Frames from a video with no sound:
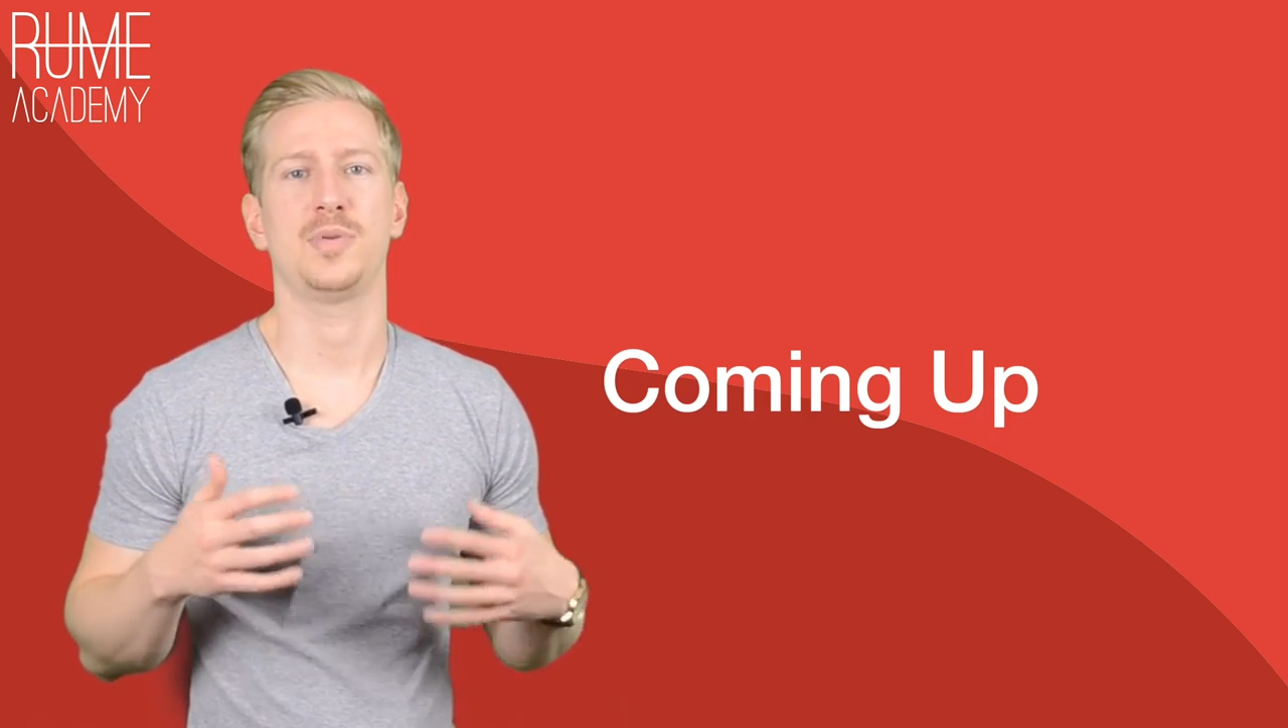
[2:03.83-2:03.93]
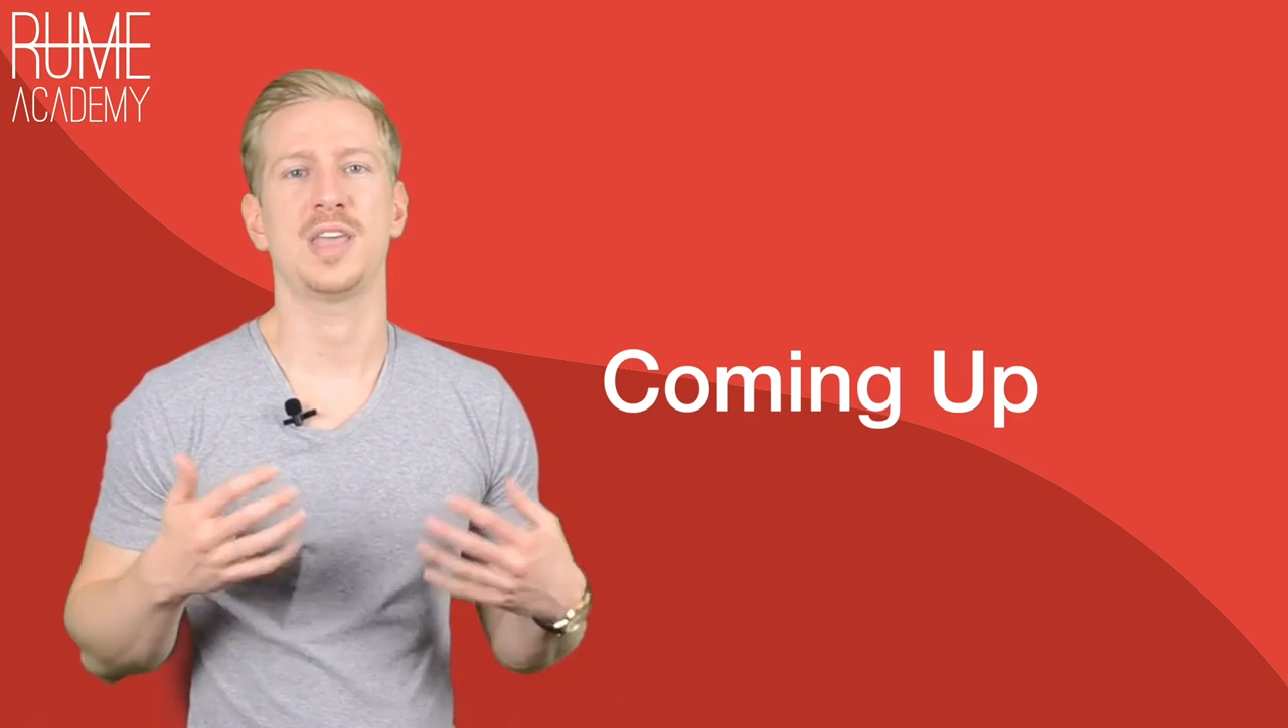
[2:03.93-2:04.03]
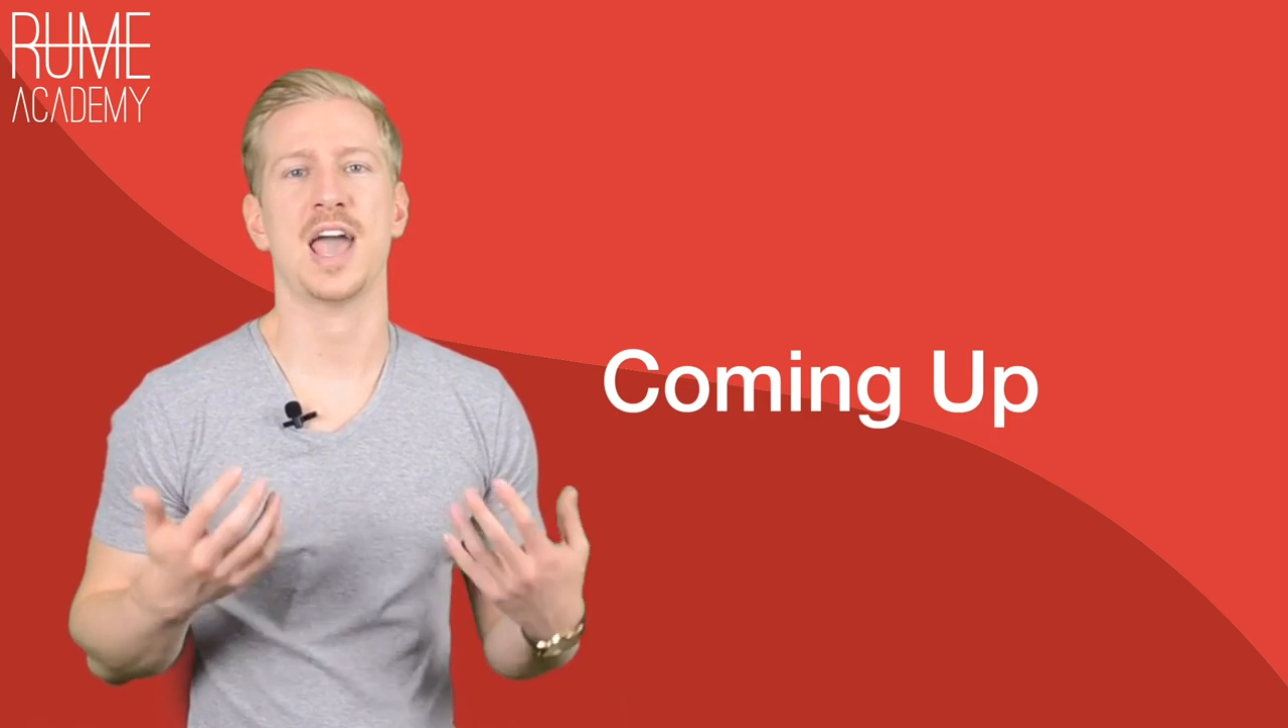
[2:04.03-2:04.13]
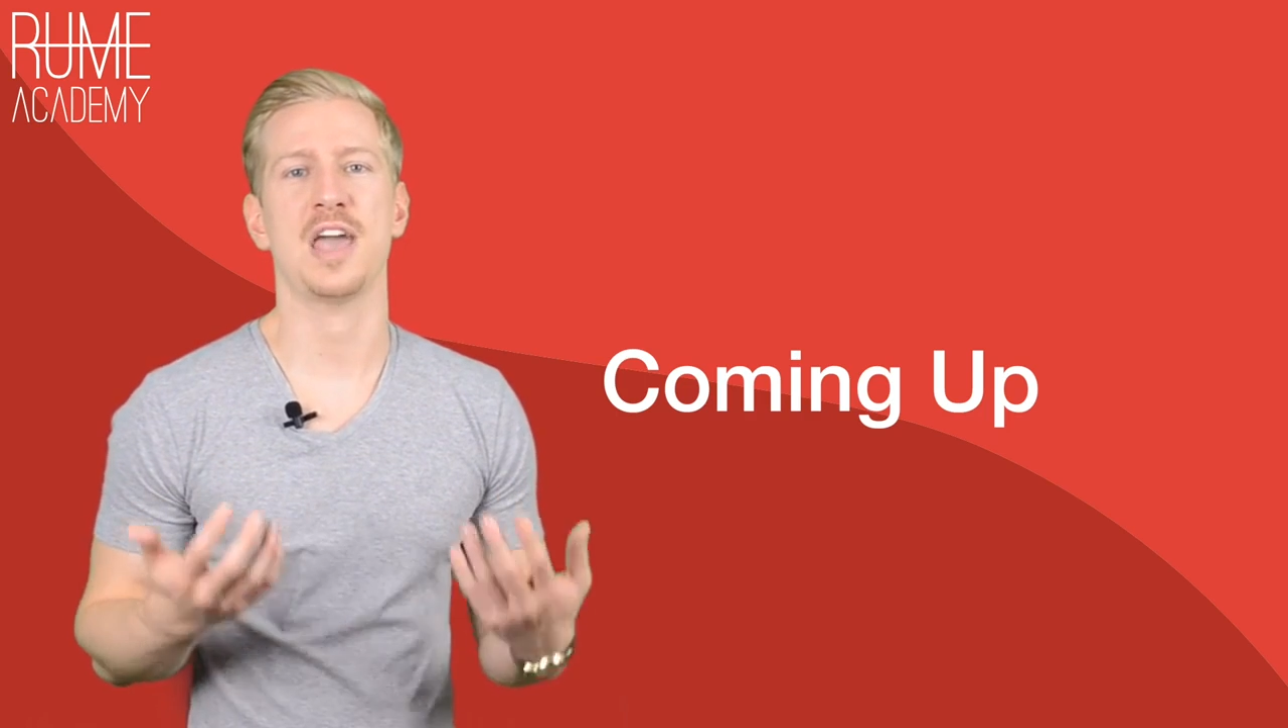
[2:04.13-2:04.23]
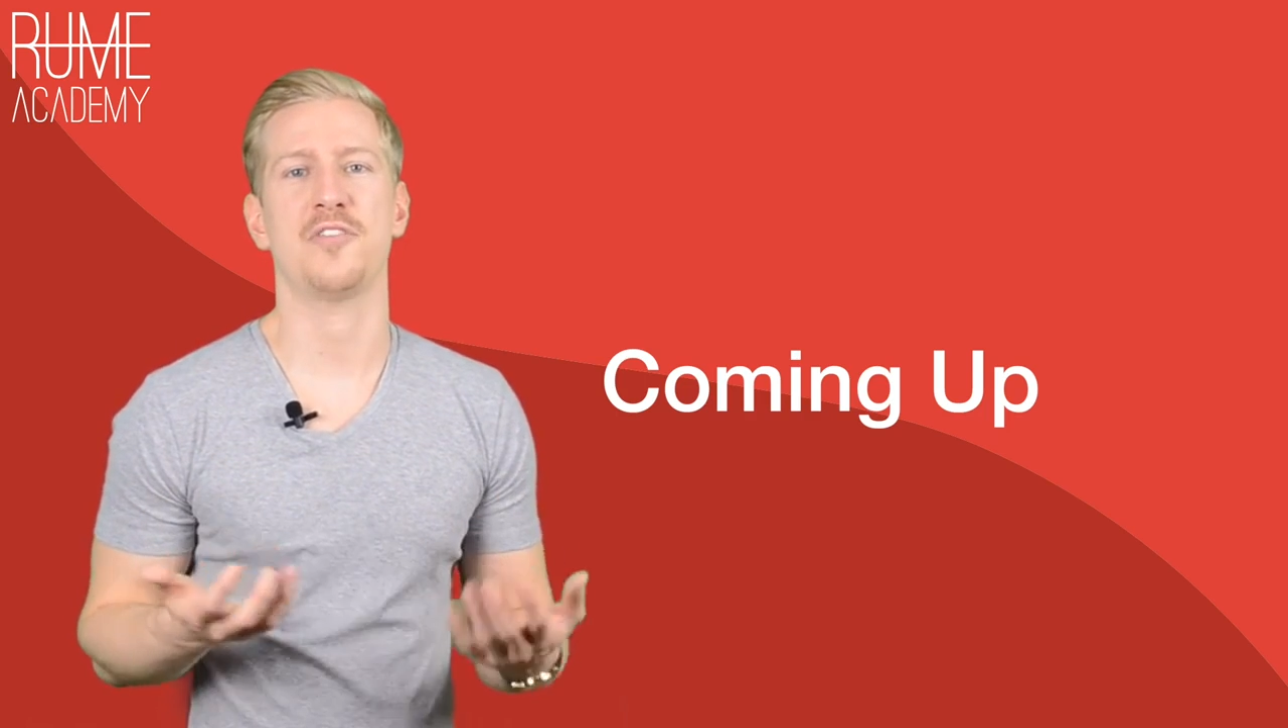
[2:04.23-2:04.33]

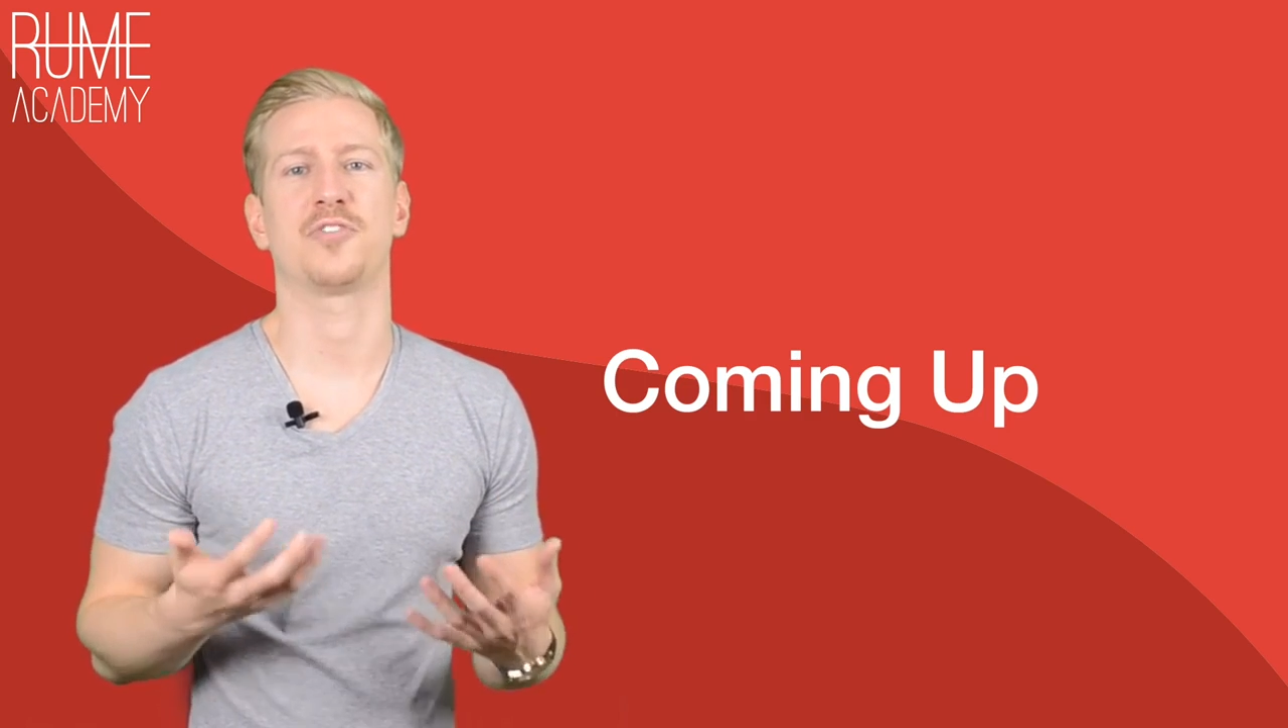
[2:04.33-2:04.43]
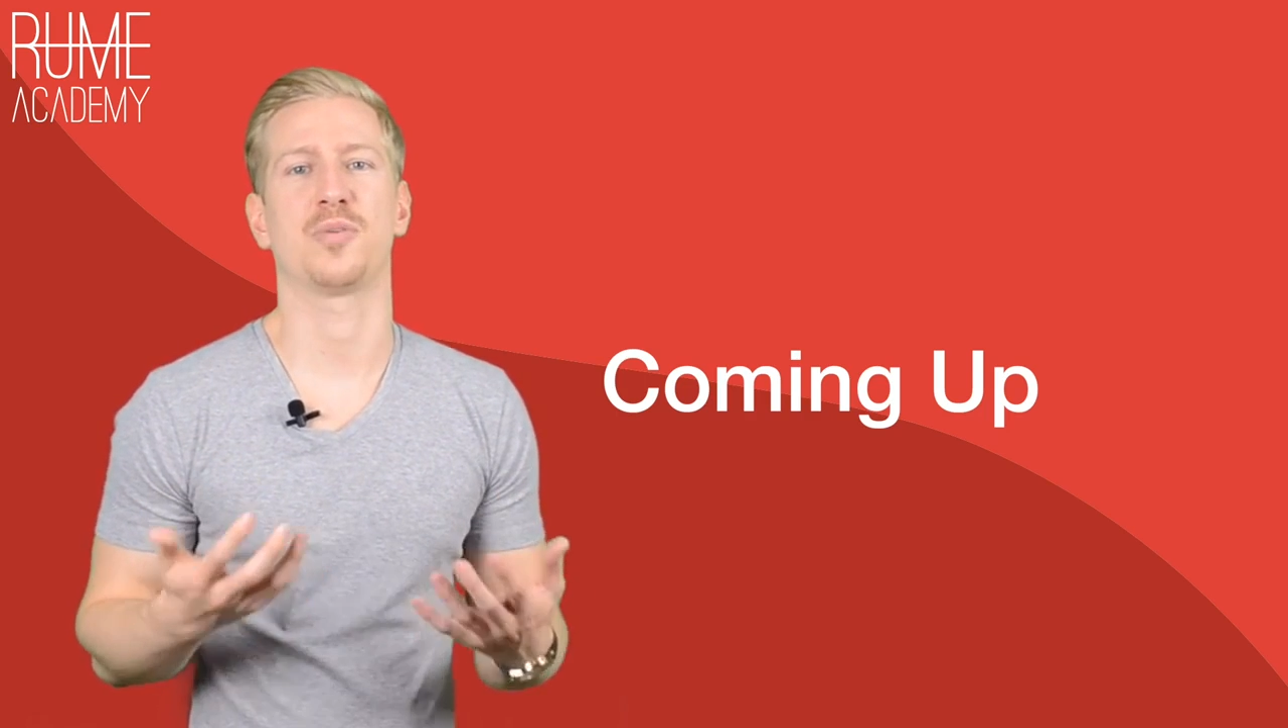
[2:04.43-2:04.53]
behave